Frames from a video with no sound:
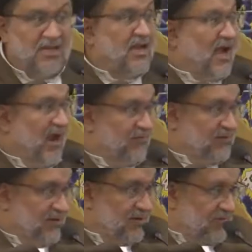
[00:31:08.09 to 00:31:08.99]
after
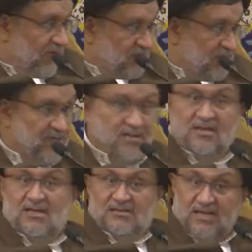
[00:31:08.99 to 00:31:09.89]
watching
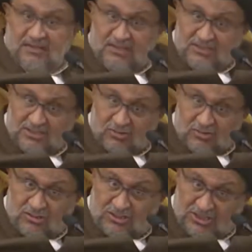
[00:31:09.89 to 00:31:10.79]
that he is doing
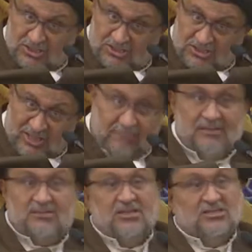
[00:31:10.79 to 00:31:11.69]
such a terrible
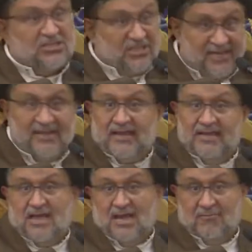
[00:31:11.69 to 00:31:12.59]
things, killing a
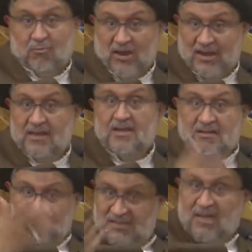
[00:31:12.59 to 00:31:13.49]
young boy
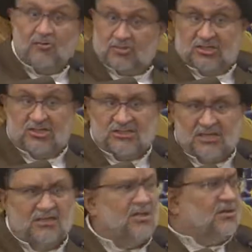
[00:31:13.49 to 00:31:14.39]
without a
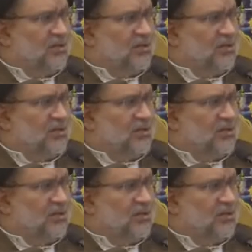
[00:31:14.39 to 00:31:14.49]
reason,